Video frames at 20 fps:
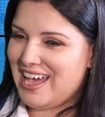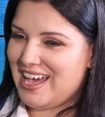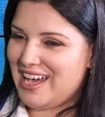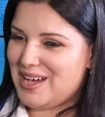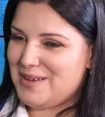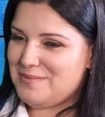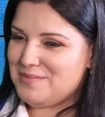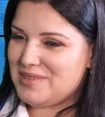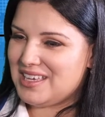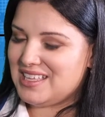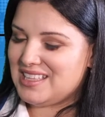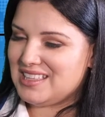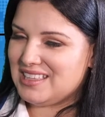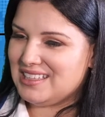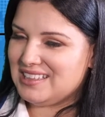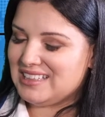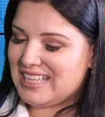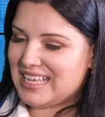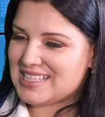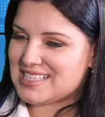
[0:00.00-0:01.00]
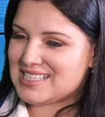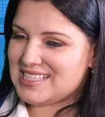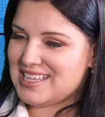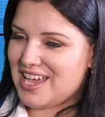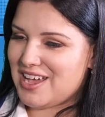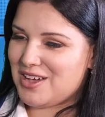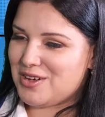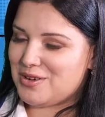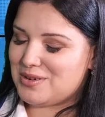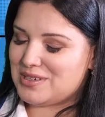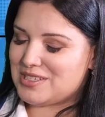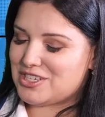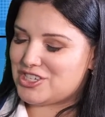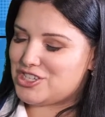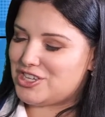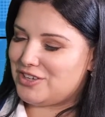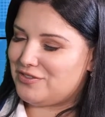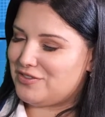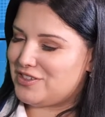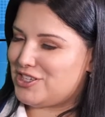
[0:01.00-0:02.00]
Um, let's now uh,
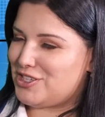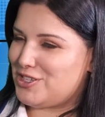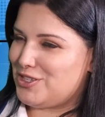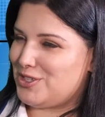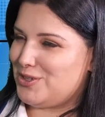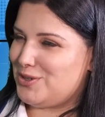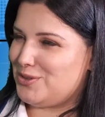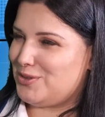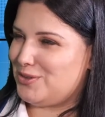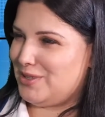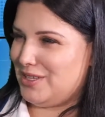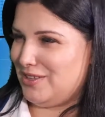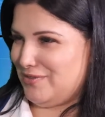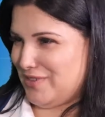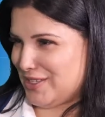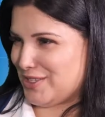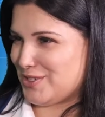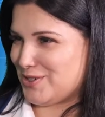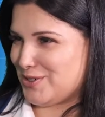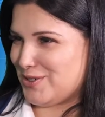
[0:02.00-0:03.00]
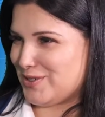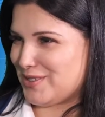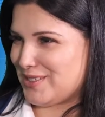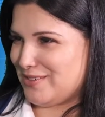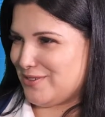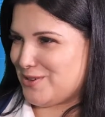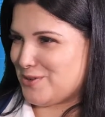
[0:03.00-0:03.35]
shift to the investors.